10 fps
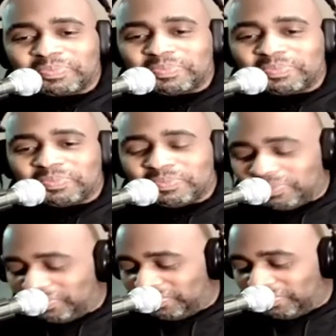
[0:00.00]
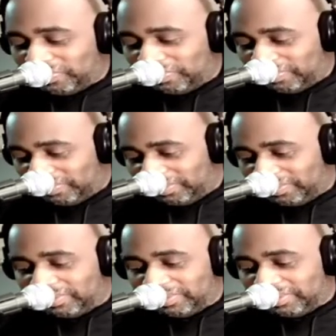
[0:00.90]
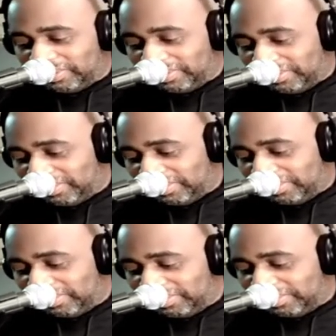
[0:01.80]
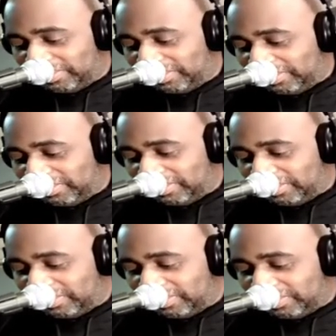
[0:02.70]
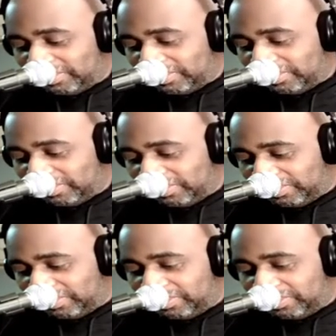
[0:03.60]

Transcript: This person isn't speaking.